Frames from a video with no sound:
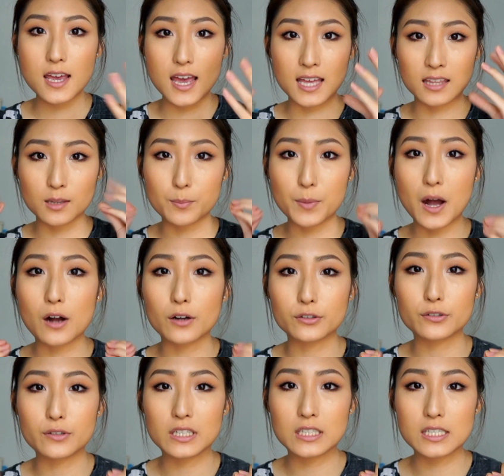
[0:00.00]
and the
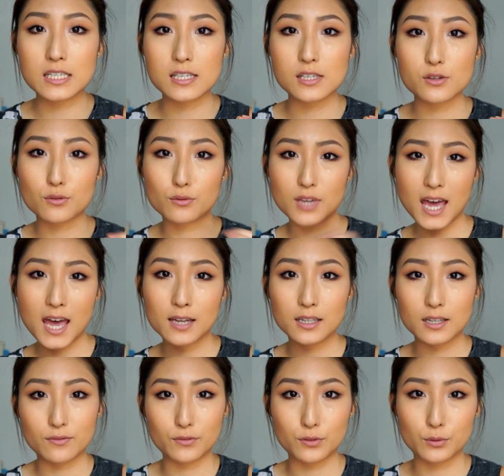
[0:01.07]
powderiness you get
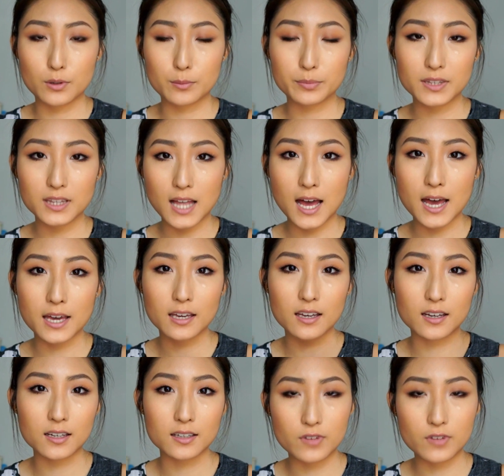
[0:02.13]
if you apply